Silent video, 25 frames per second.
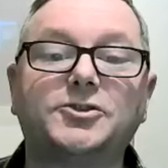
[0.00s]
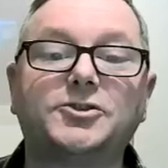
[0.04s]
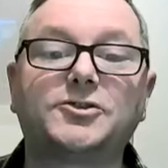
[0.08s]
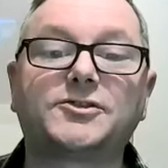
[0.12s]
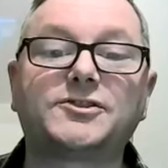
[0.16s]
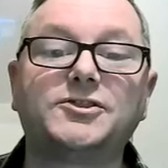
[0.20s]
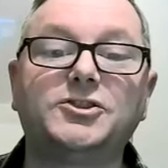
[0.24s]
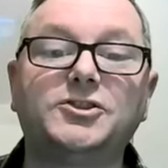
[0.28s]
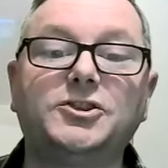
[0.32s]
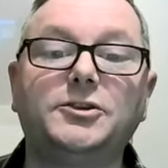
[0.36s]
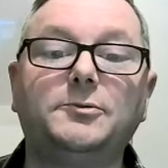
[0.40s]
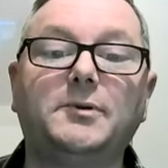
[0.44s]

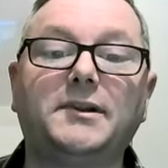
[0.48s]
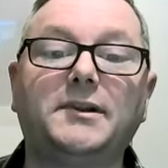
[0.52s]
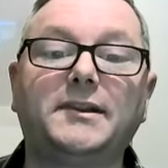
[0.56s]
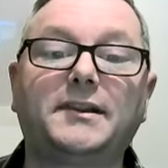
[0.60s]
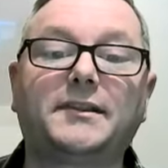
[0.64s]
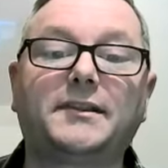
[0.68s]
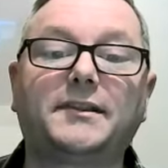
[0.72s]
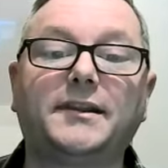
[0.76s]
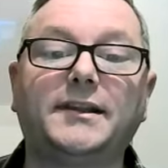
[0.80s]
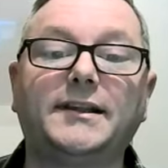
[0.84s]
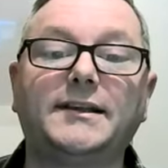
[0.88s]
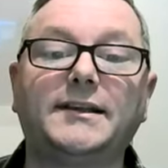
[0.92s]
just doing
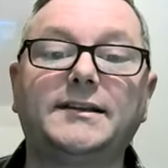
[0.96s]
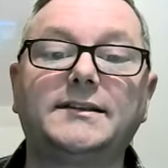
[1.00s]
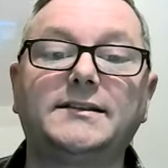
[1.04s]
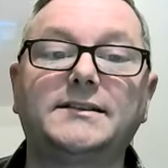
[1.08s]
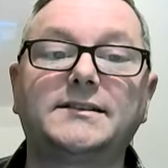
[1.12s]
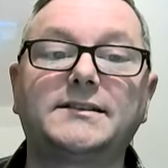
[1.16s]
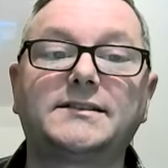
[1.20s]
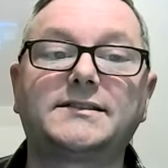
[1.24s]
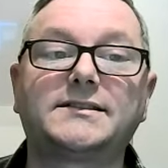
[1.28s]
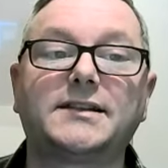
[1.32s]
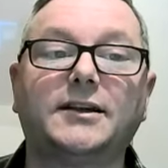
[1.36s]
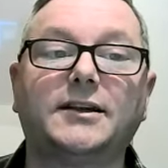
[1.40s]

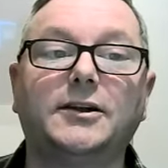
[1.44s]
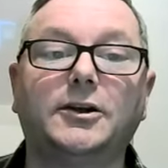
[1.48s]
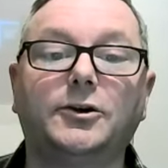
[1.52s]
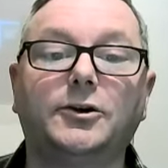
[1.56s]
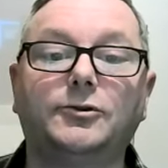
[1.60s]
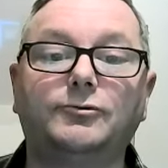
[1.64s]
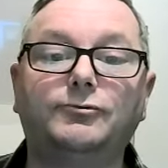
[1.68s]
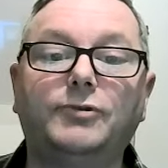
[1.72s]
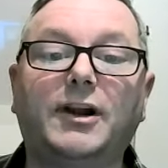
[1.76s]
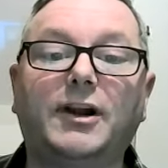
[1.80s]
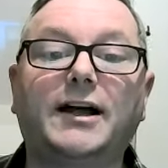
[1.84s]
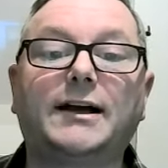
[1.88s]
things
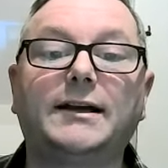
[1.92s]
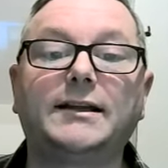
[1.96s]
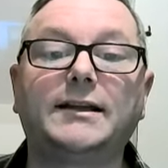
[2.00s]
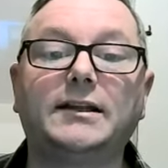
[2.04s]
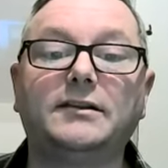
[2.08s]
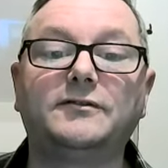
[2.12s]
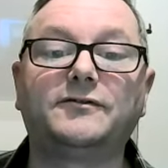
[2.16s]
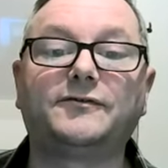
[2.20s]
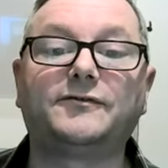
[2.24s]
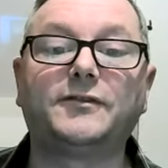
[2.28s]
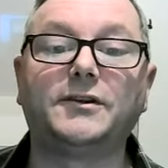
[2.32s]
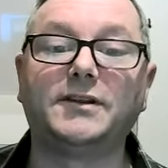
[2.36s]

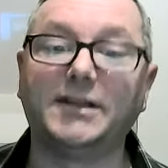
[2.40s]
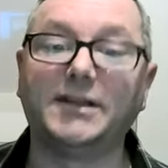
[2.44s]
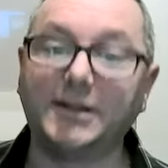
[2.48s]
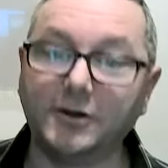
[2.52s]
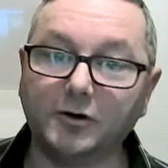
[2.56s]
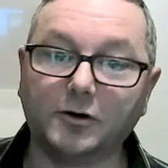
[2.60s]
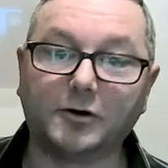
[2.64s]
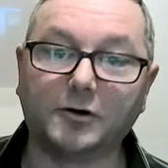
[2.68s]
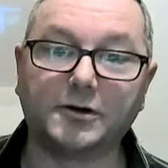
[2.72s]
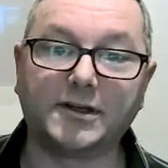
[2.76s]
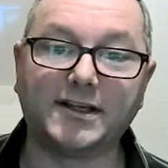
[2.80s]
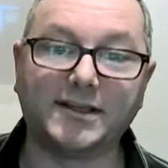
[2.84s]
right for the
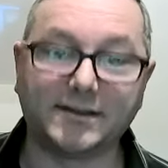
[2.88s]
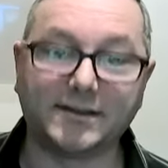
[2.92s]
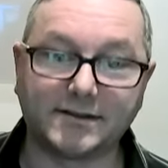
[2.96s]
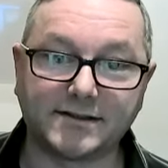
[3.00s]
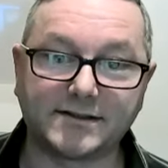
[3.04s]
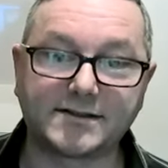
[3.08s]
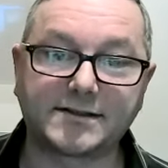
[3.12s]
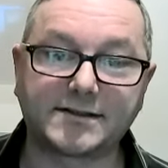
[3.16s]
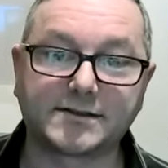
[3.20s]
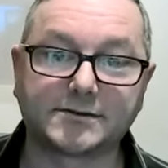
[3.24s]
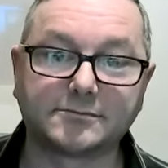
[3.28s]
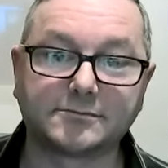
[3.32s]

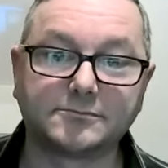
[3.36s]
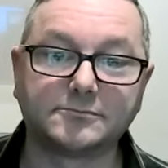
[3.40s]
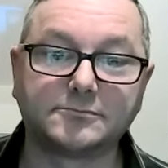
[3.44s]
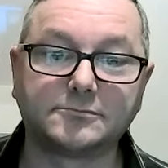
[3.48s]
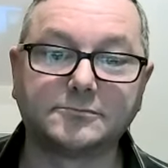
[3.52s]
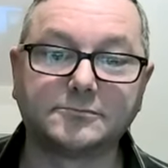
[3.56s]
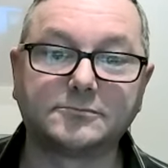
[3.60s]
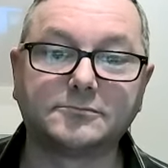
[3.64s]
audience.